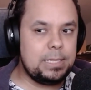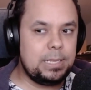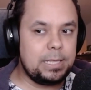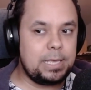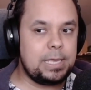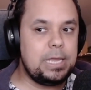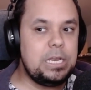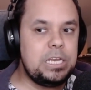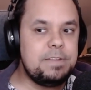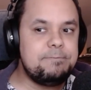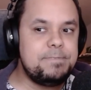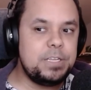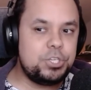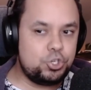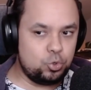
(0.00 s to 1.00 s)
like
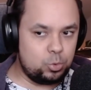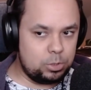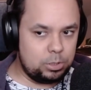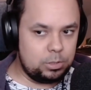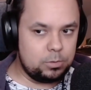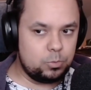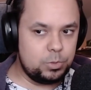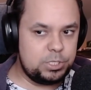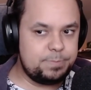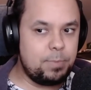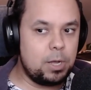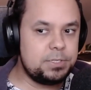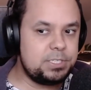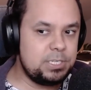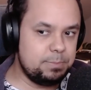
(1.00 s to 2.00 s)
individual
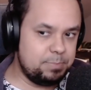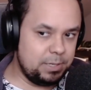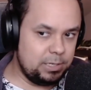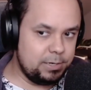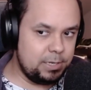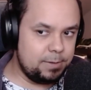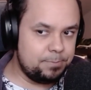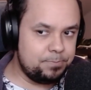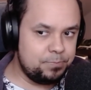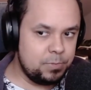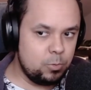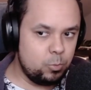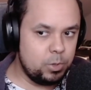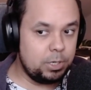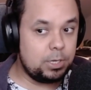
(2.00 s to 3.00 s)
responsibility
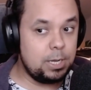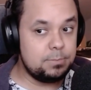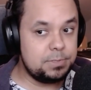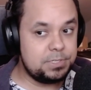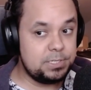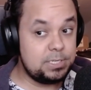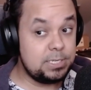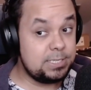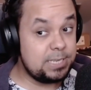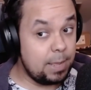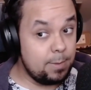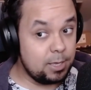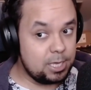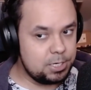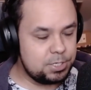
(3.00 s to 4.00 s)
when it comes to
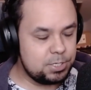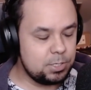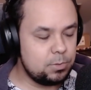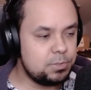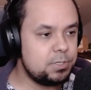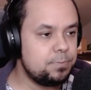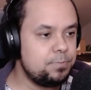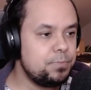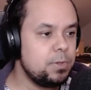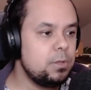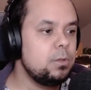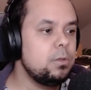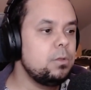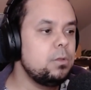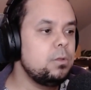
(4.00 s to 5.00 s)
systemic issues
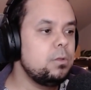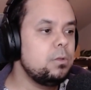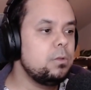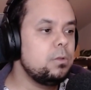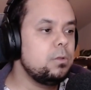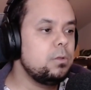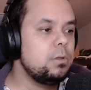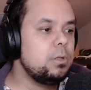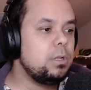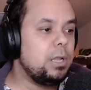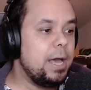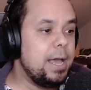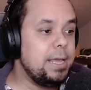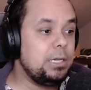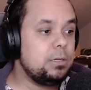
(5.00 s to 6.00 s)

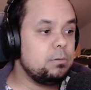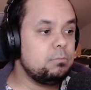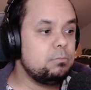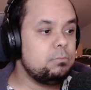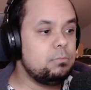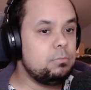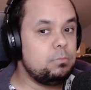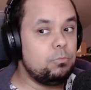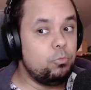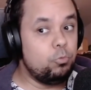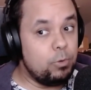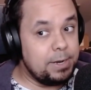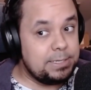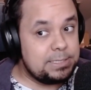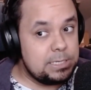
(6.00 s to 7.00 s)
like
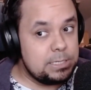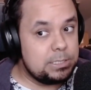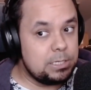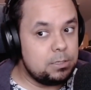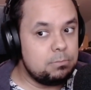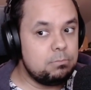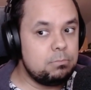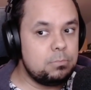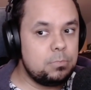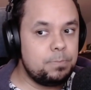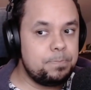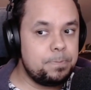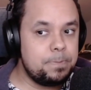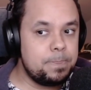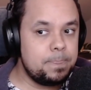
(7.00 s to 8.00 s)
racism
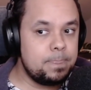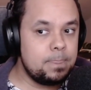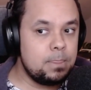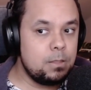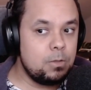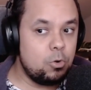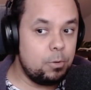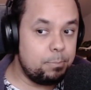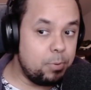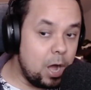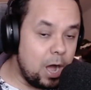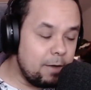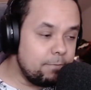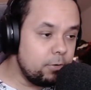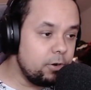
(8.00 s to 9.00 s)
or
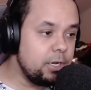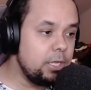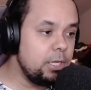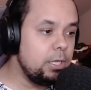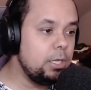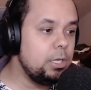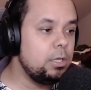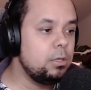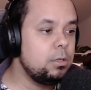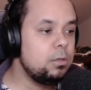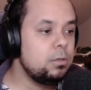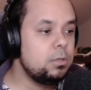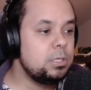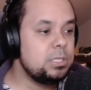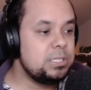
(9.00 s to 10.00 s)
poverty,
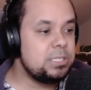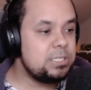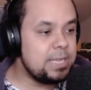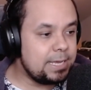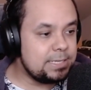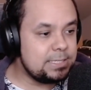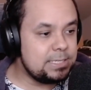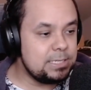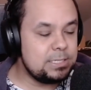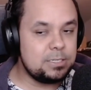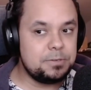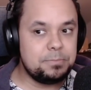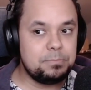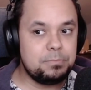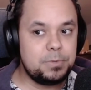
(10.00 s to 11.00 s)

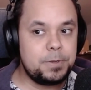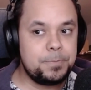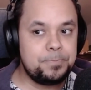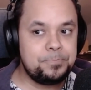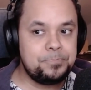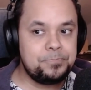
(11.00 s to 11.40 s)
sexism.